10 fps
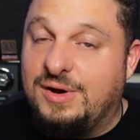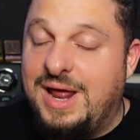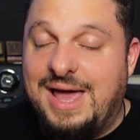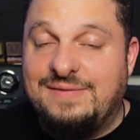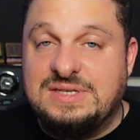And
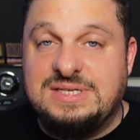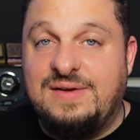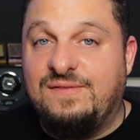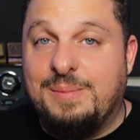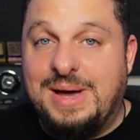I have to
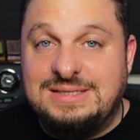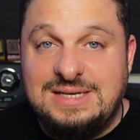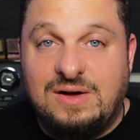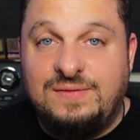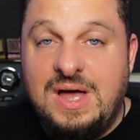say, for
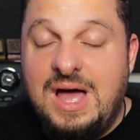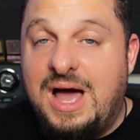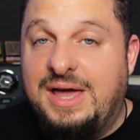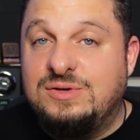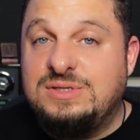myself,
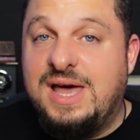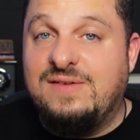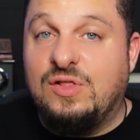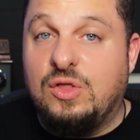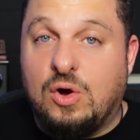I used to
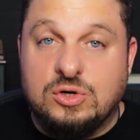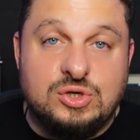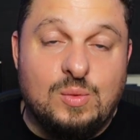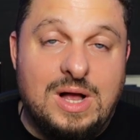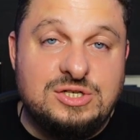have
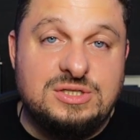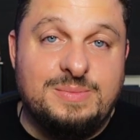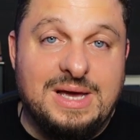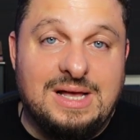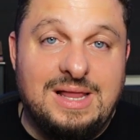larger watches in
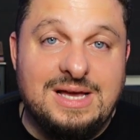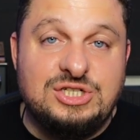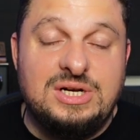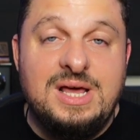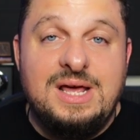my
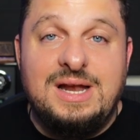collection.